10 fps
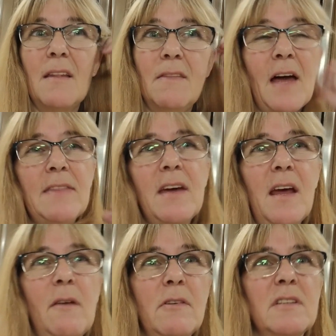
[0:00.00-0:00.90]
Not
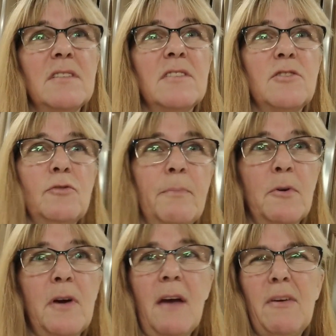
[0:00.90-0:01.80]
that I was
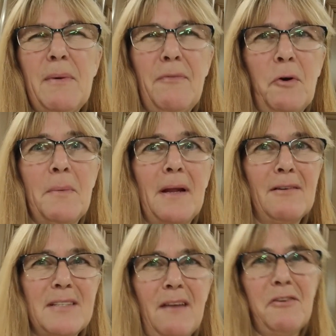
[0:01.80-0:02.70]
super heavy before, but I
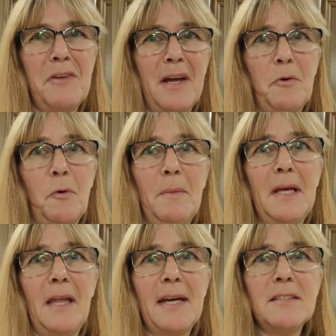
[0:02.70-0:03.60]
was heavier than I
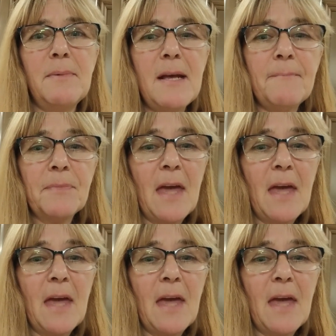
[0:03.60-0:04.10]
normally like to be.